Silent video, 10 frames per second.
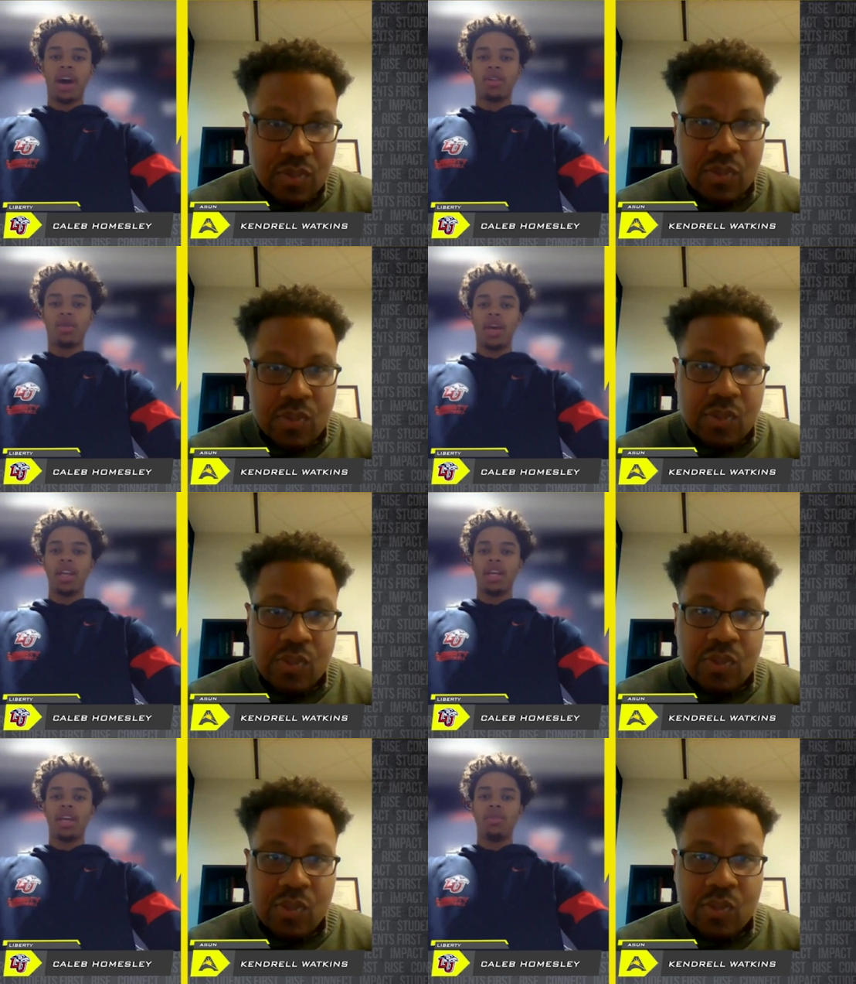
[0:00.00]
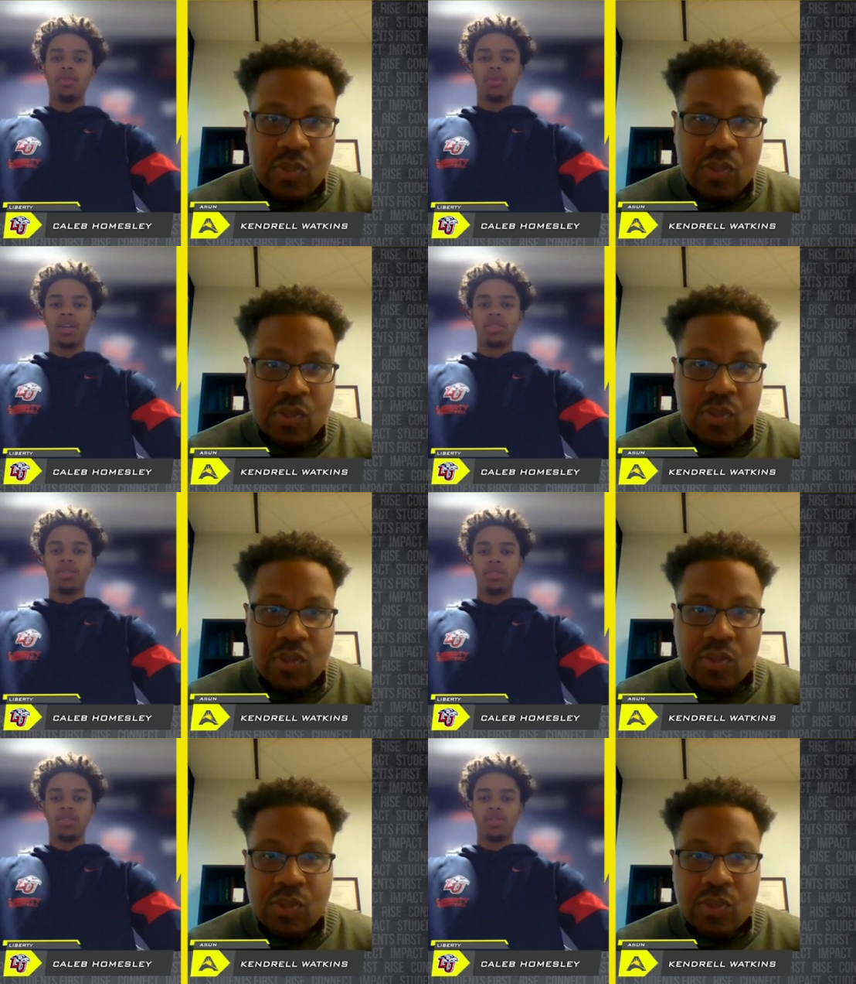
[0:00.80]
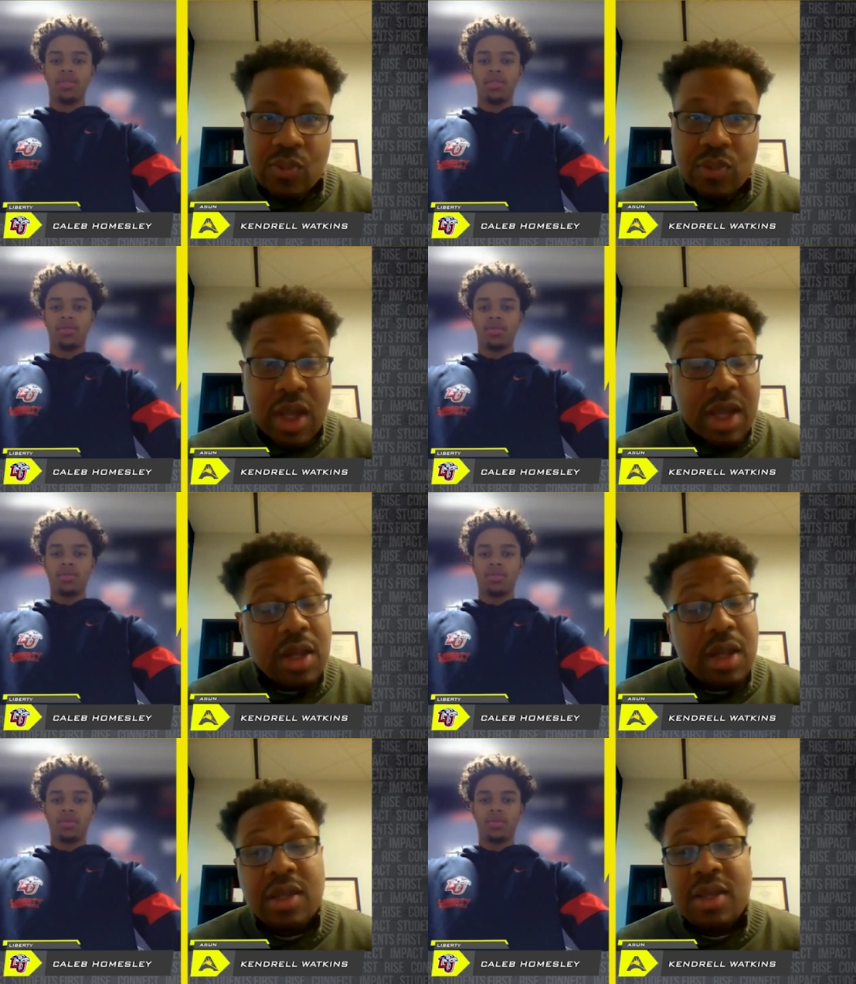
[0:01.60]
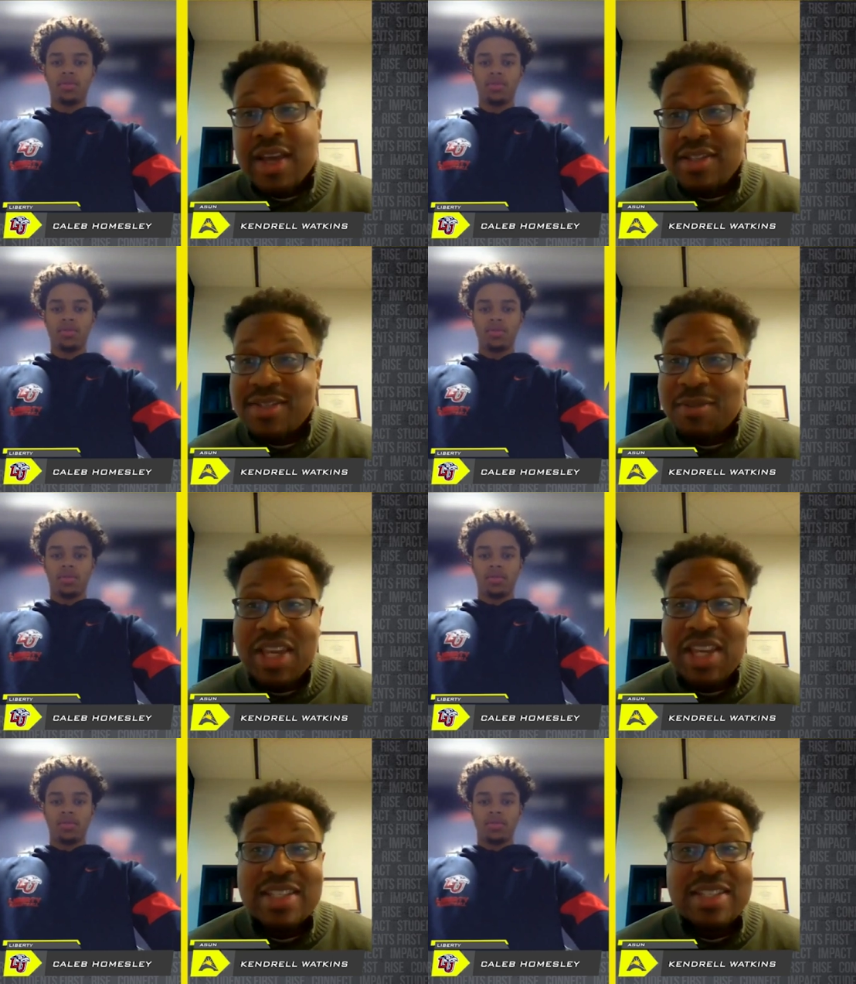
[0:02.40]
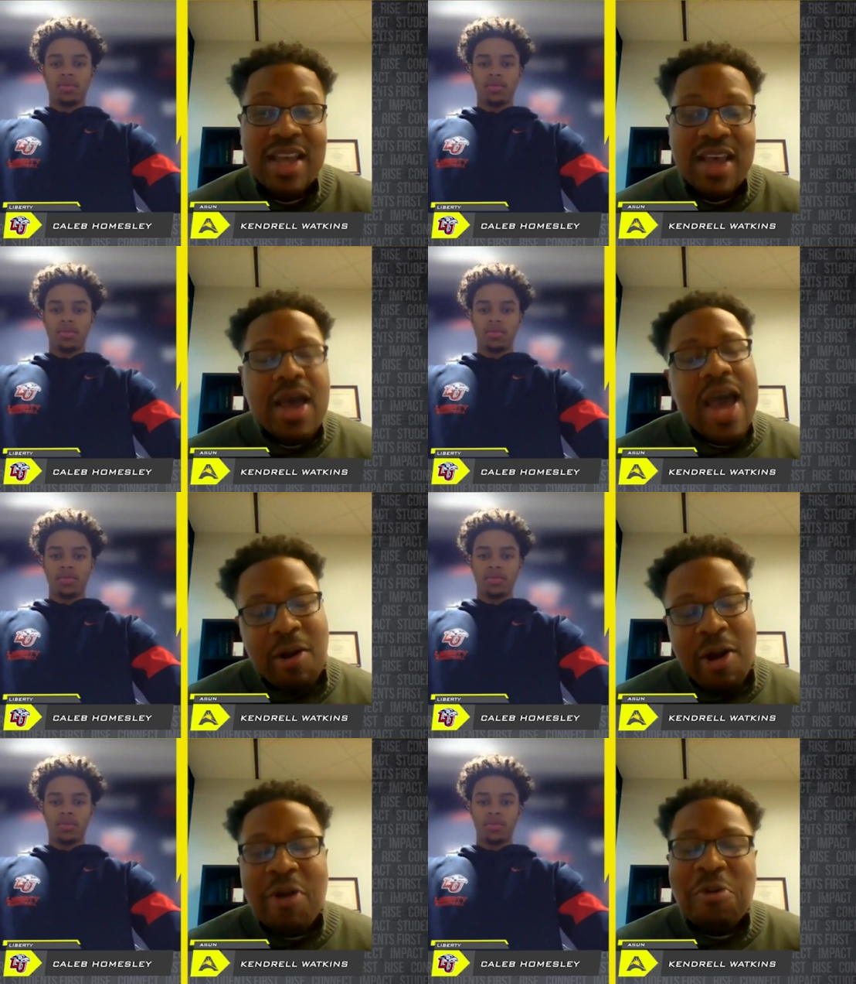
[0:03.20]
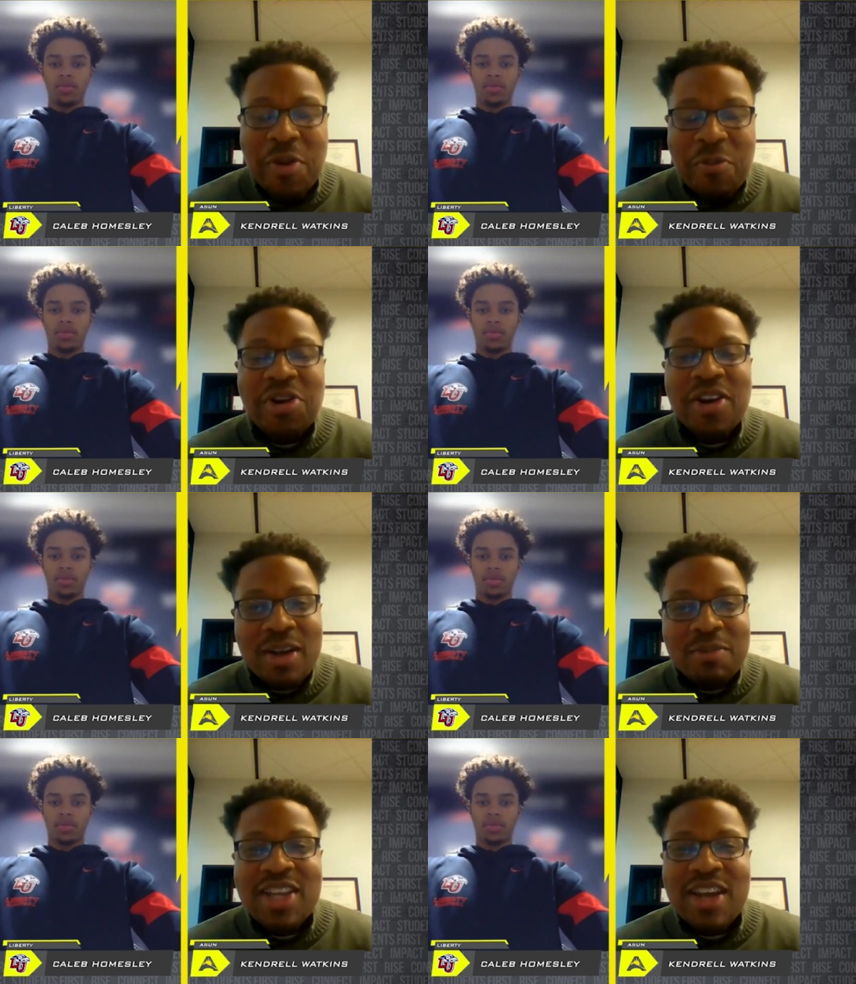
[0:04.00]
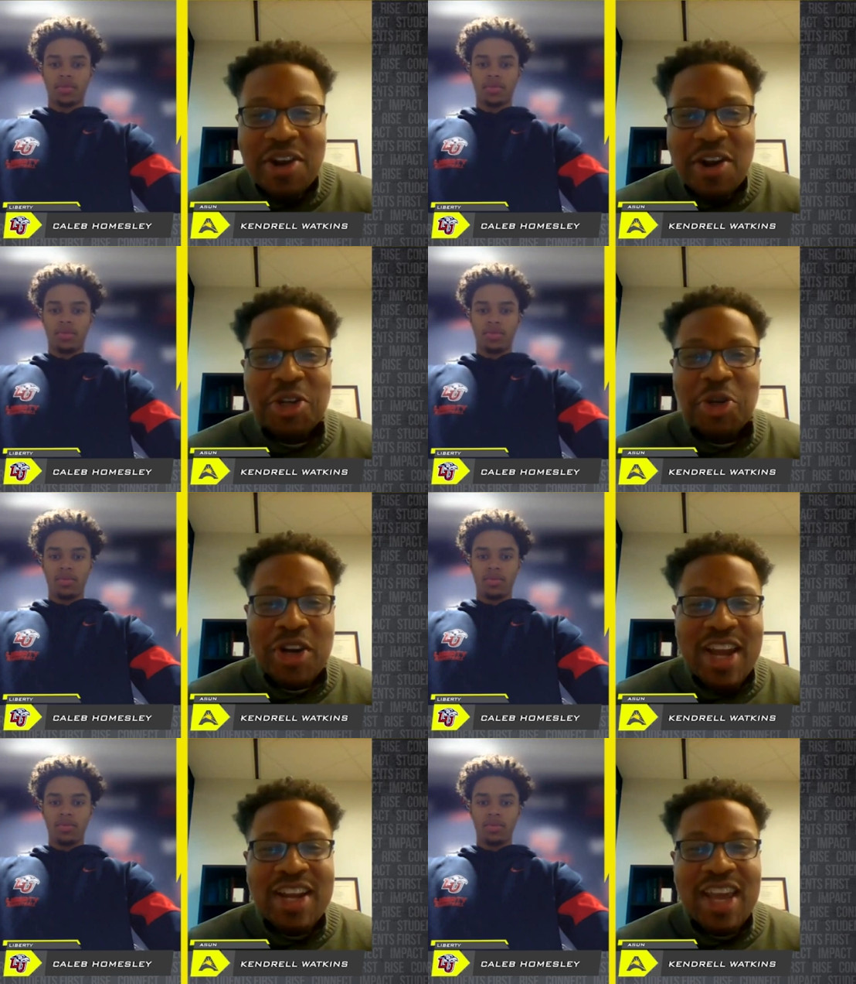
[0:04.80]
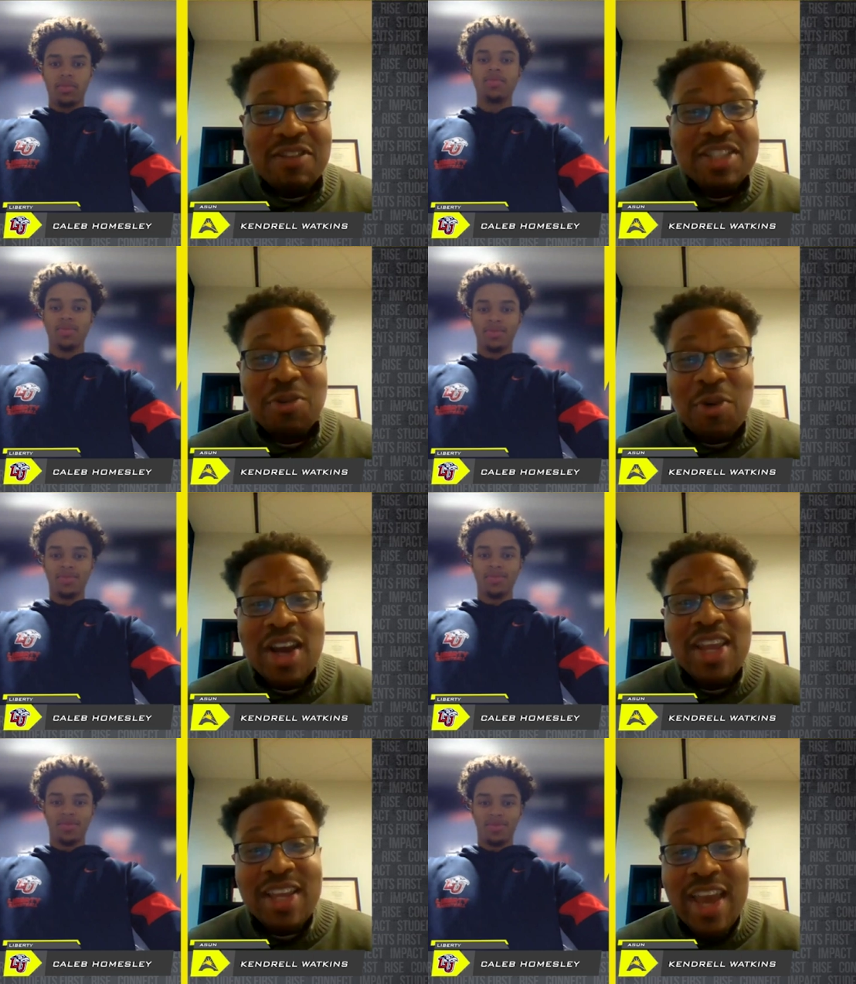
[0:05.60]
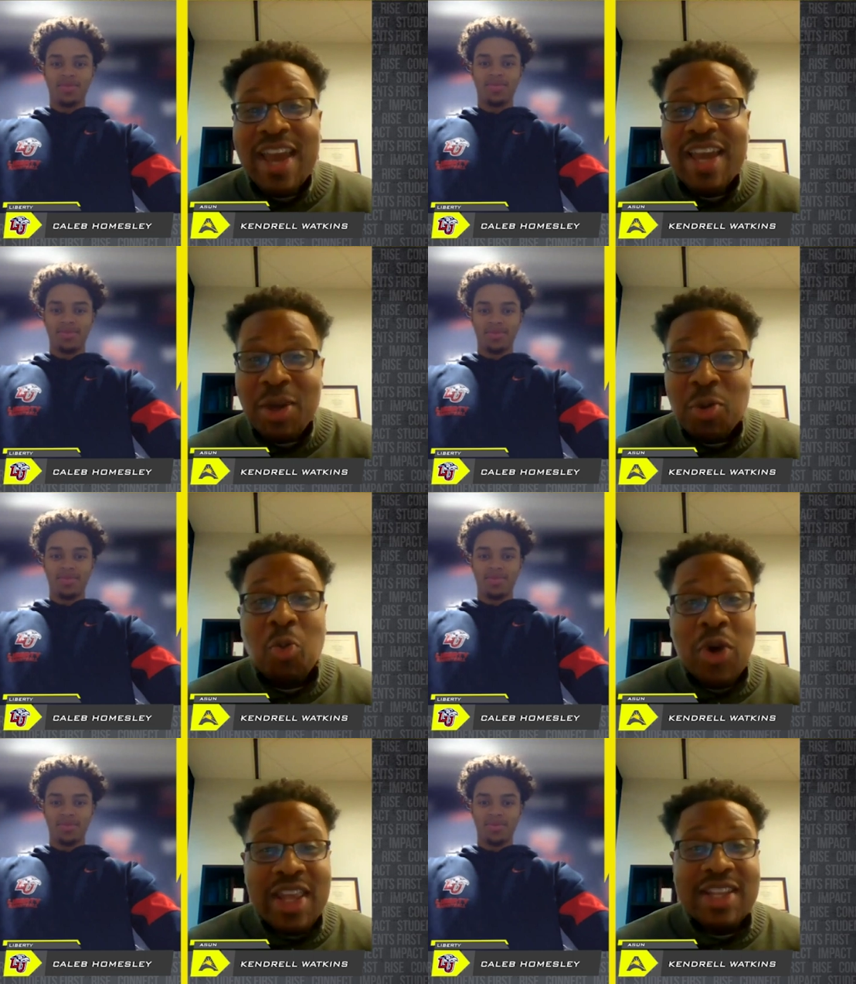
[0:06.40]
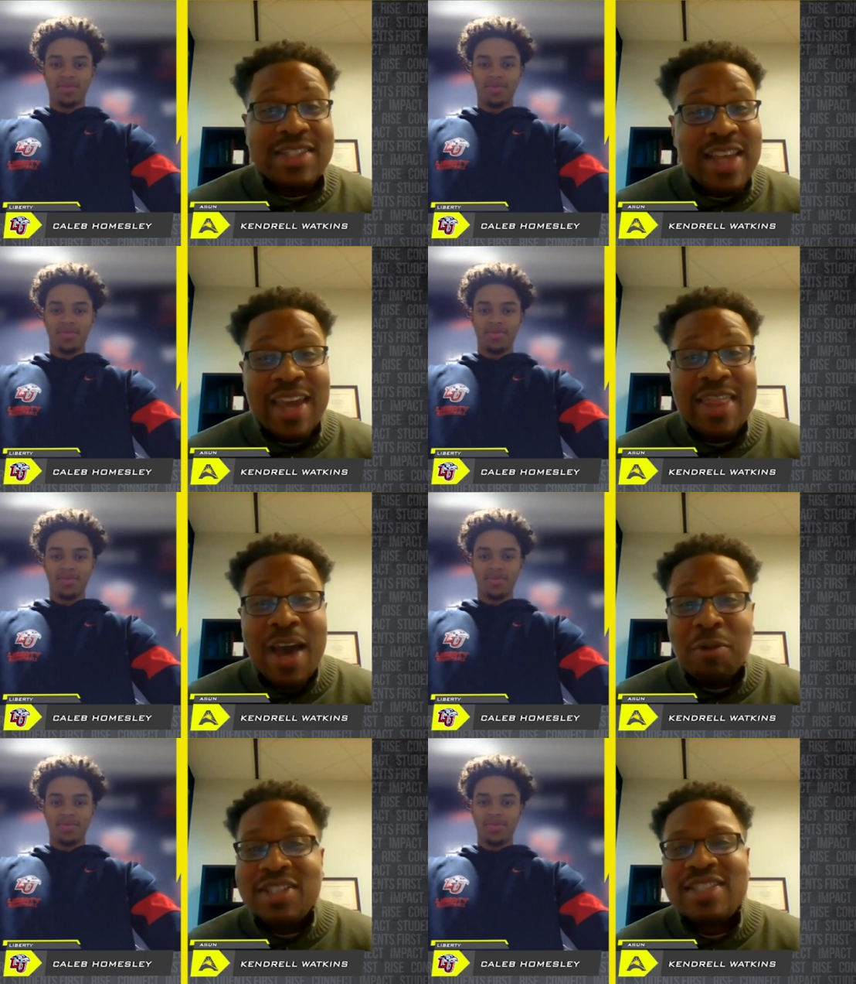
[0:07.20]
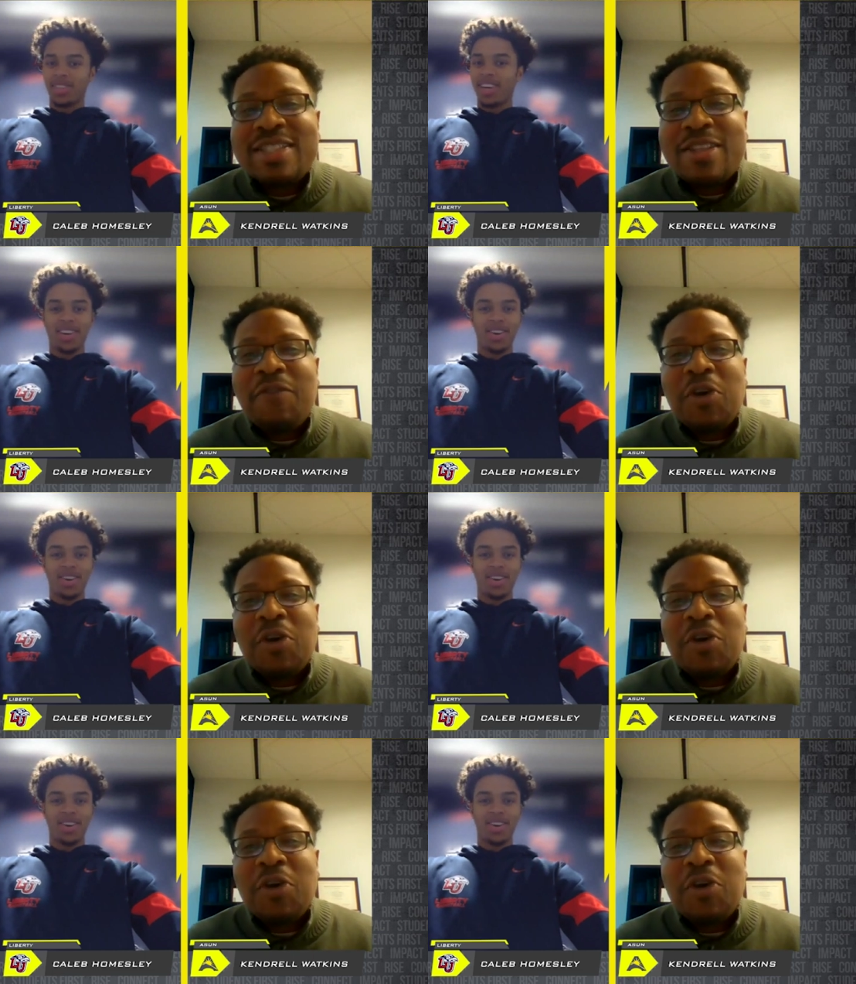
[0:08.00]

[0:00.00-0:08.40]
Speaker 1: out the way it did, it was special.
Speaker 2: Yes, because I, I remember um, Steph Curry during that Davidson run, and yeah, he went insane. That was the